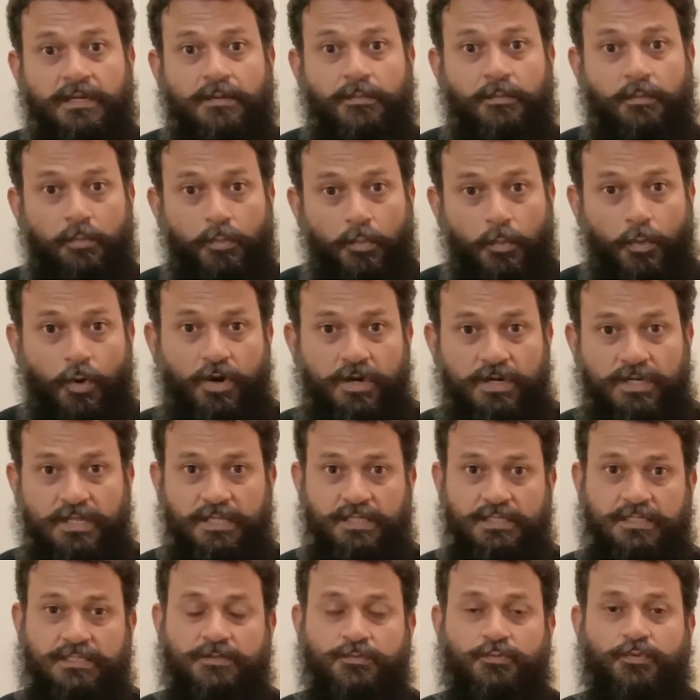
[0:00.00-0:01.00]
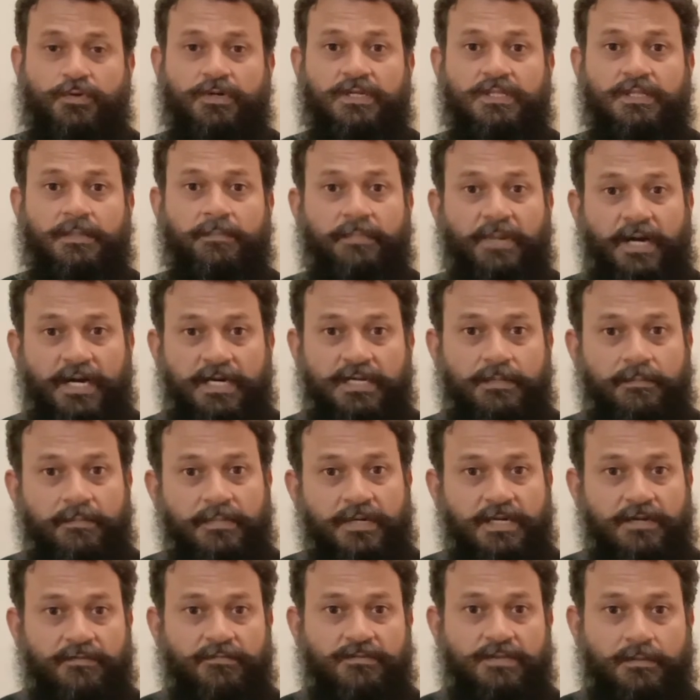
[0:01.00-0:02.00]
models for the
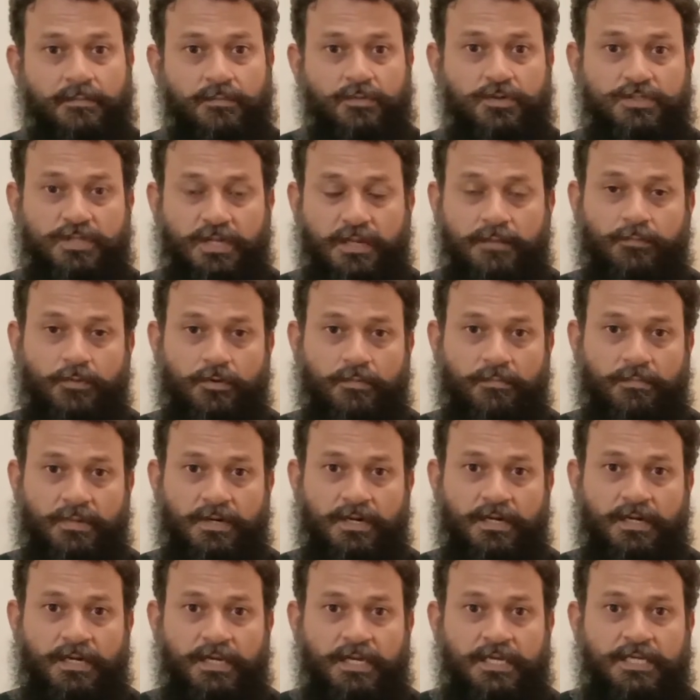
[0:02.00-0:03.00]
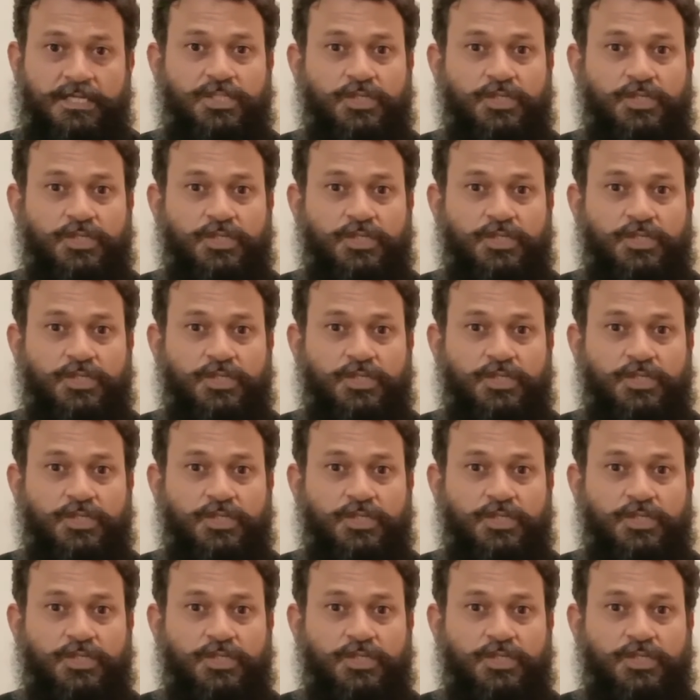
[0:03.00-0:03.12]
betterment of the Muslim Ummah.